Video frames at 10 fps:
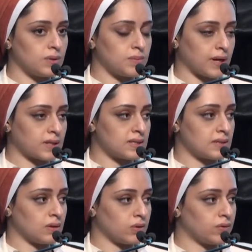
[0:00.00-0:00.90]
impacts
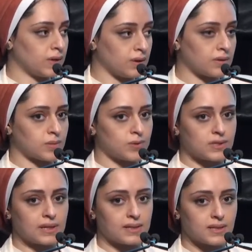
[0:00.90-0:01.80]
on radiotherapy
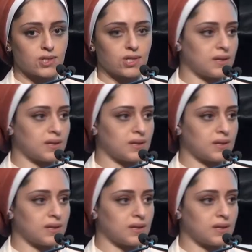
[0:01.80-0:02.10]
utilisation,